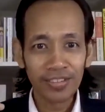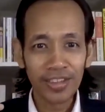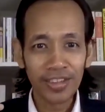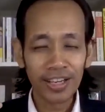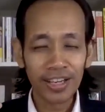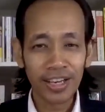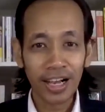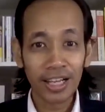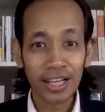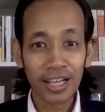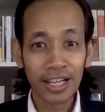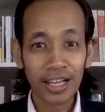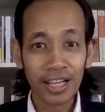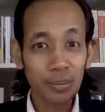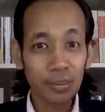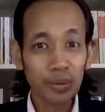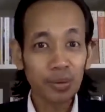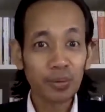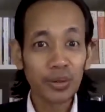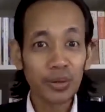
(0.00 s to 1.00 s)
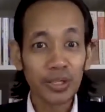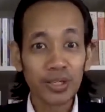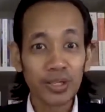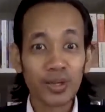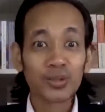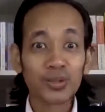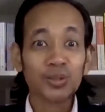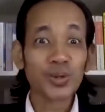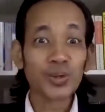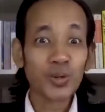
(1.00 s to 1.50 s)
that other people will
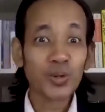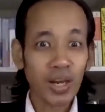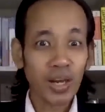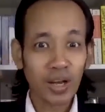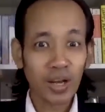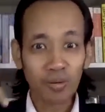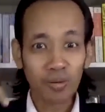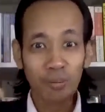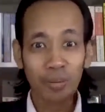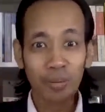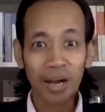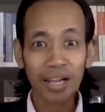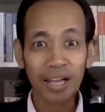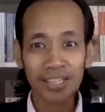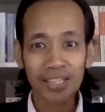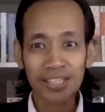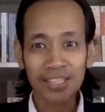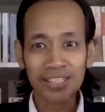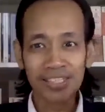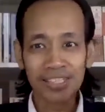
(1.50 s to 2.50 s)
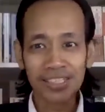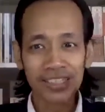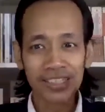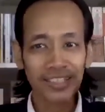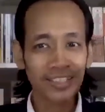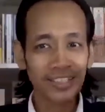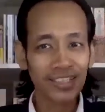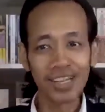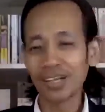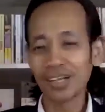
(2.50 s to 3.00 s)
control our minds.
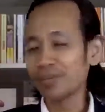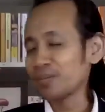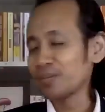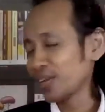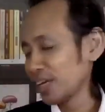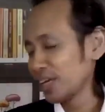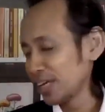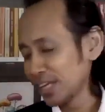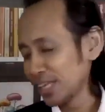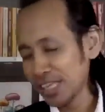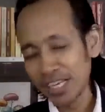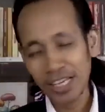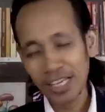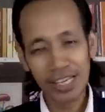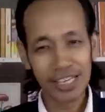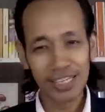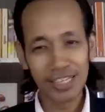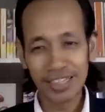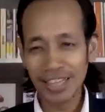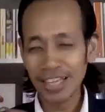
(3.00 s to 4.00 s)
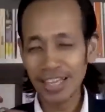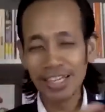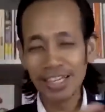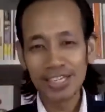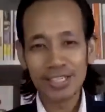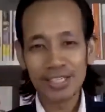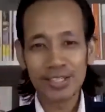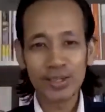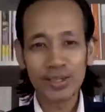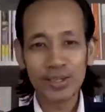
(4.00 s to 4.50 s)
Yeah, it, it, that
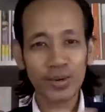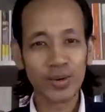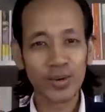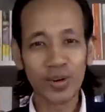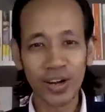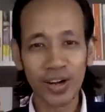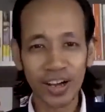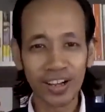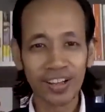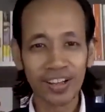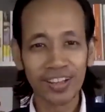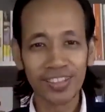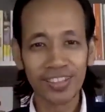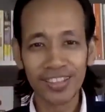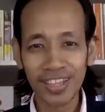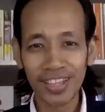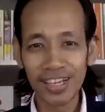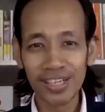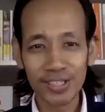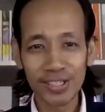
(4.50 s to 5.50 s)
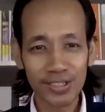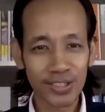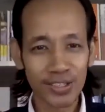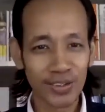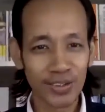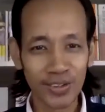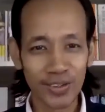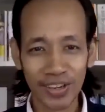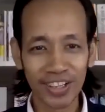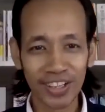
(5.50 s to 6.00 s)
is so wrong. That is
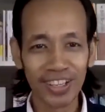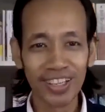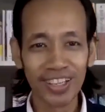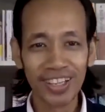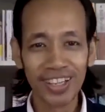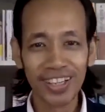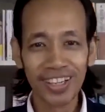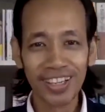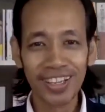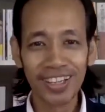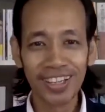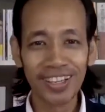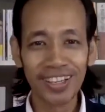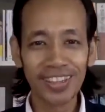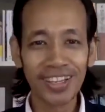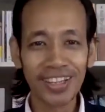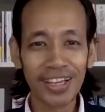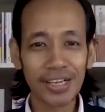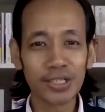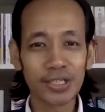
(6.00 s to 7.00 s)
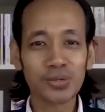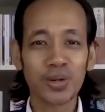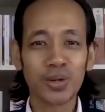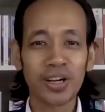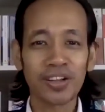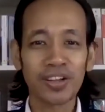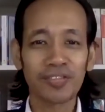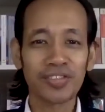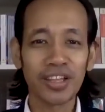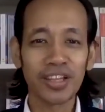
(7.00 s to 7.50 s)
so wrong. Uh, that is
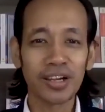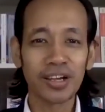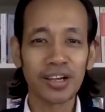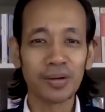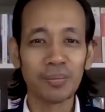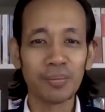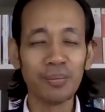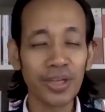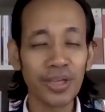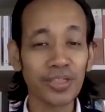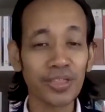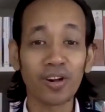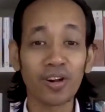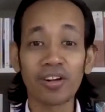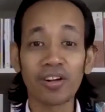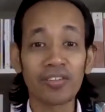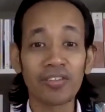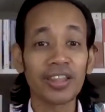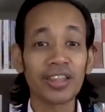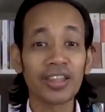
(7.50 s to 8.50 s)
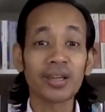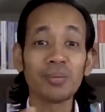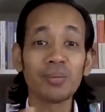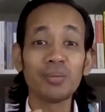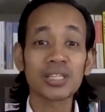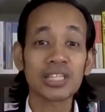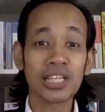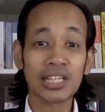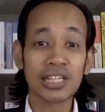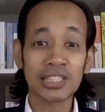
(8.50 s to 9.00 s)
one of the myth or rather
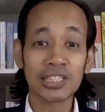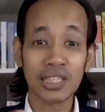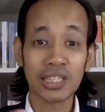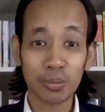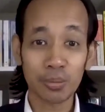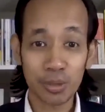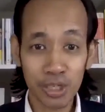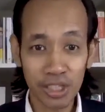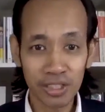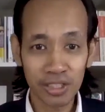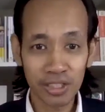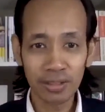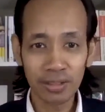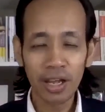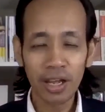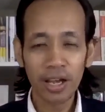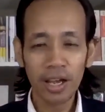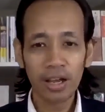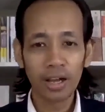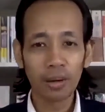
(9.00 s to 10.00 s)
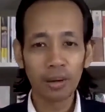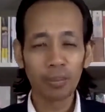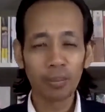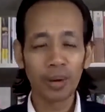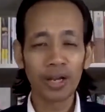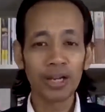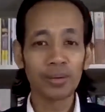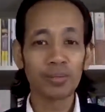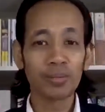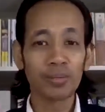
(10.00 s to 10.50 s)
misconception
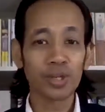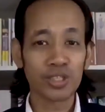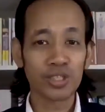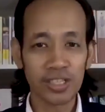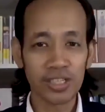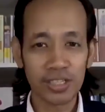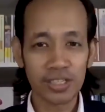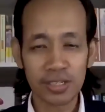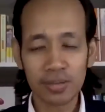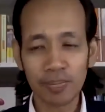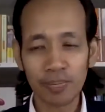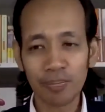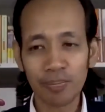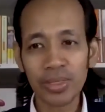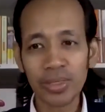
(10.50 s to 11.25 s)
about hypnosis.